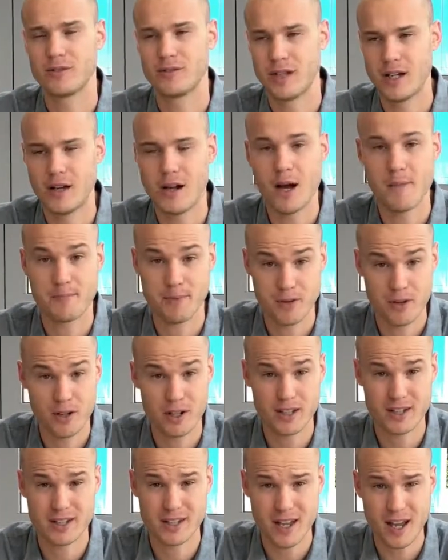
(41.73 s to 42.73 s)
a
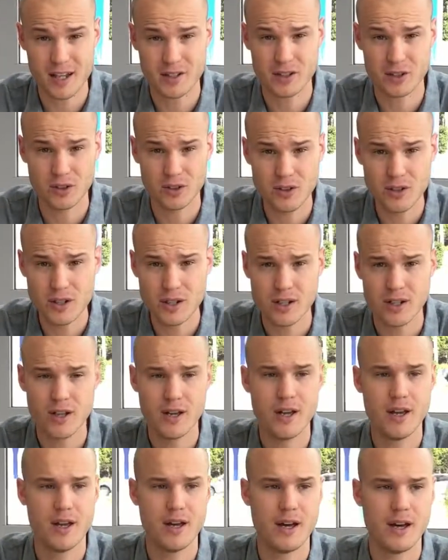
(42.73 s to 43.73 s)
product catalog
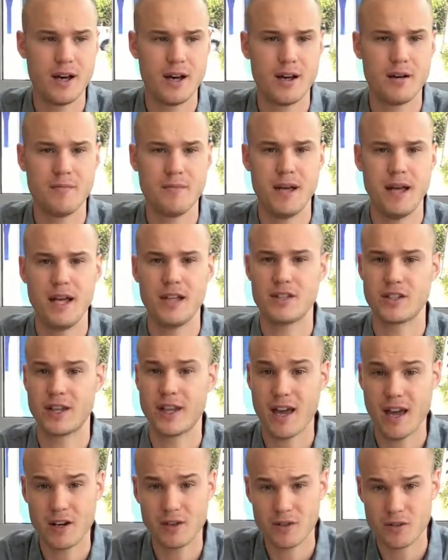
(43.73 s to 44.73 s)
and a
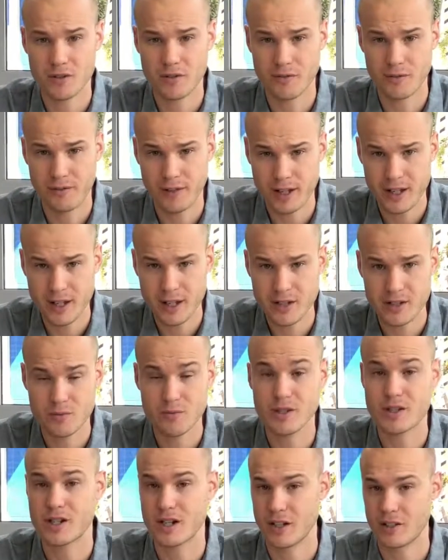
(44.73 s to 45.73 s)
catalog feed,
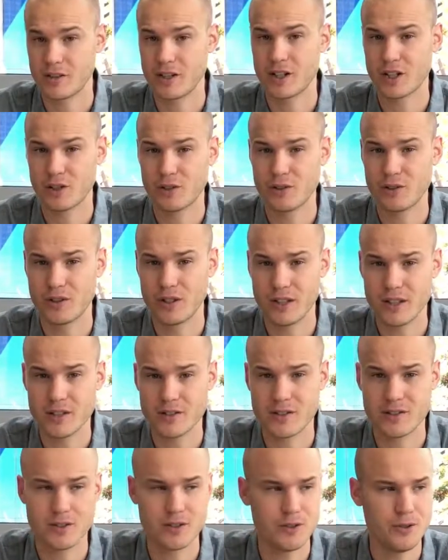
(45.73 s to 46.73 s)
which I'll include links
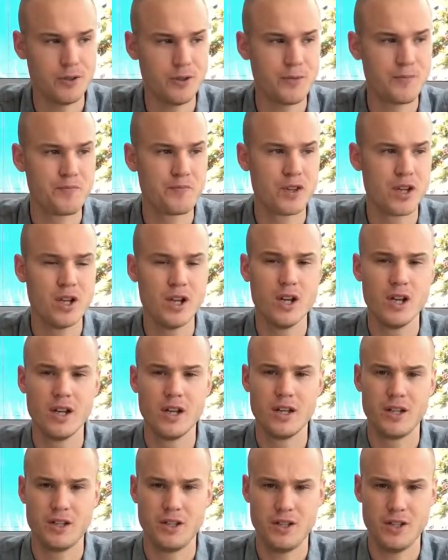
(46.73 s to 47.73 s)
to.
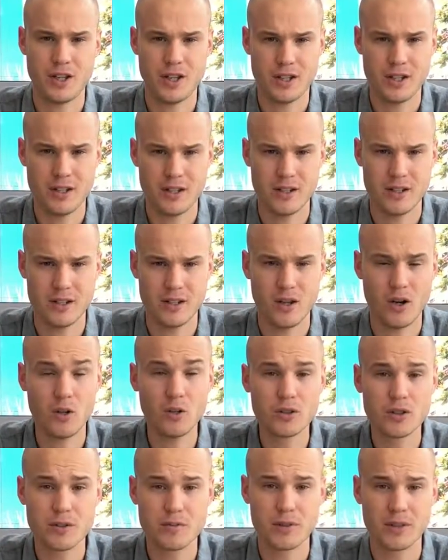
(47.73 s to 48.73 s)
You can
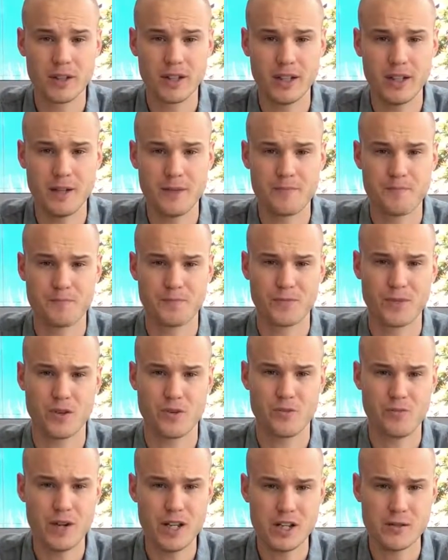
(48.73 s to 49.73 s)
ultimately
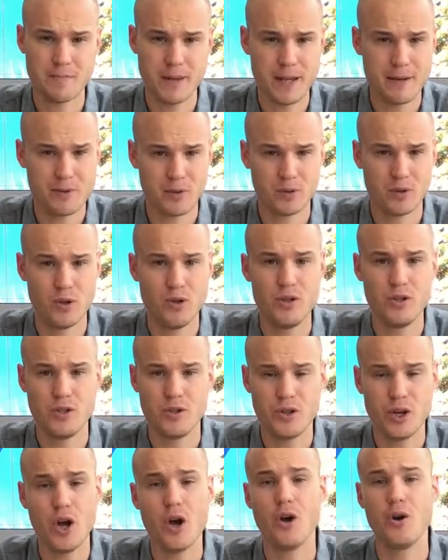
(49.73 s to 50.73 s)
reach people who you
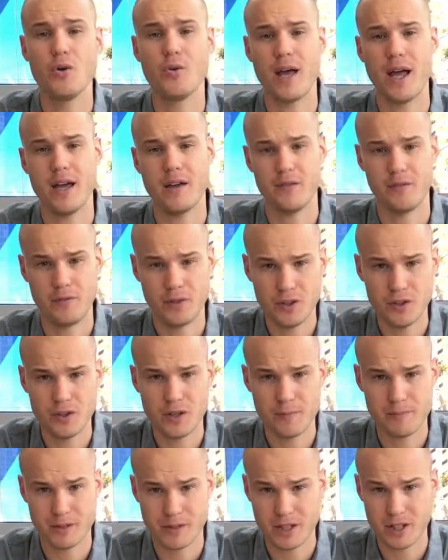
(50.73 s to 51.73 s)
know have viewed a
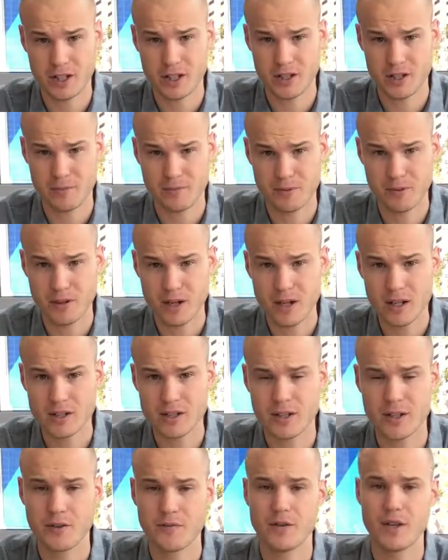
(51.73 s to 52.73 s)
particular
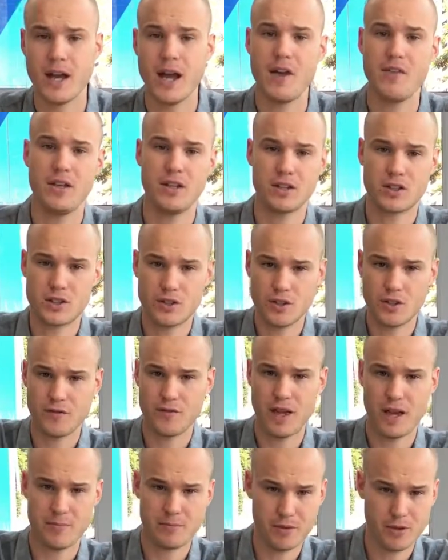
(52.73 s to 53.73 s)
product and then serve
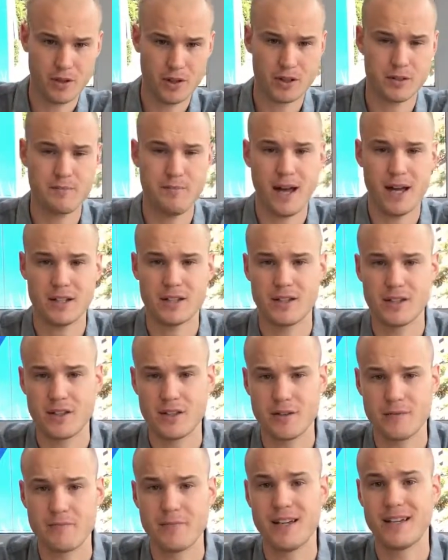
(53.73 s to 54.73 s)
that product back to
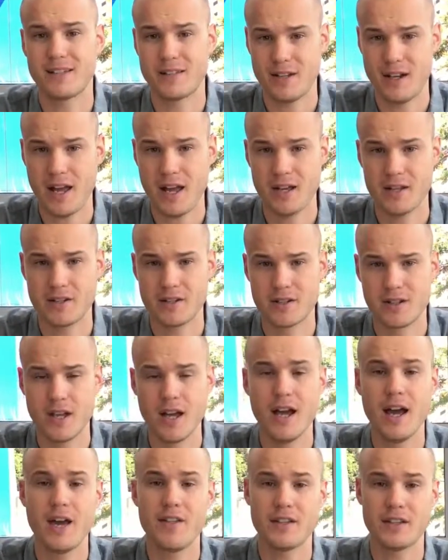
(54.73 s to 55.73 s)
them as an ad.
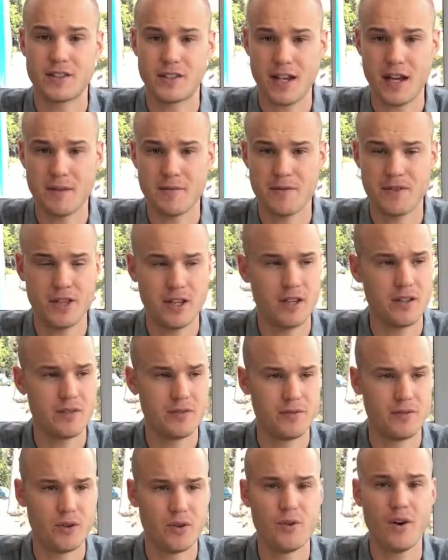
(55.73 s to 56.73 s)
And the same thing
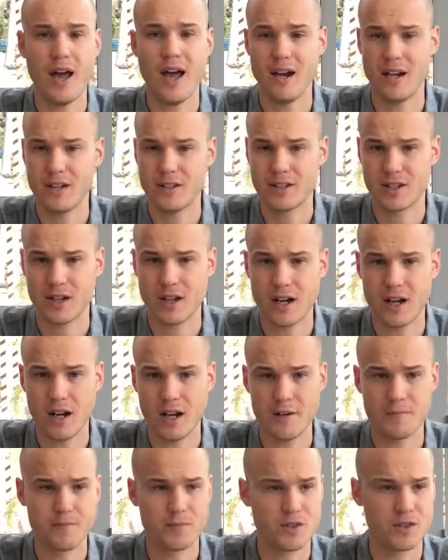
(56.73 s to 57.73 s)
for adding to cart.
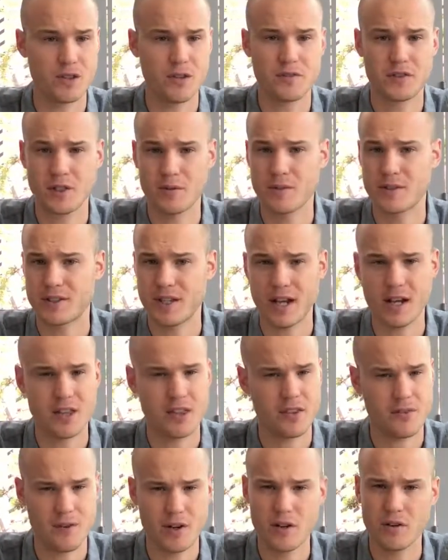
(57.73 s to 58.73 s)
So if someone's added
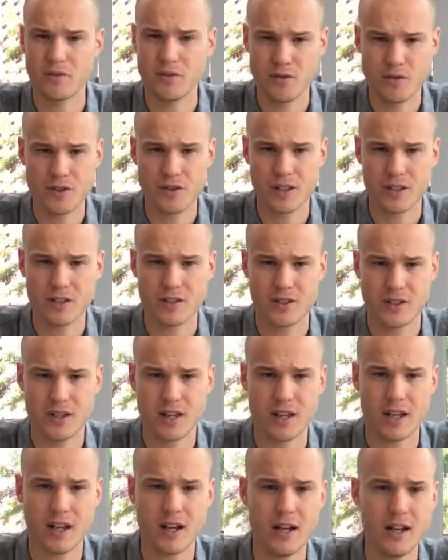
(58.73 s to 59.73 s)
3 or 4 things to
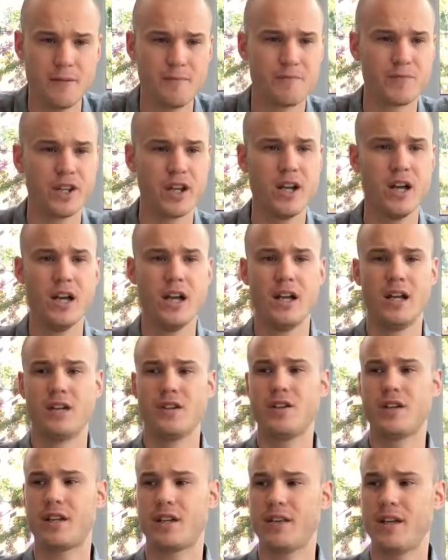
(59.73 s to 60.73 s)
their cart, you can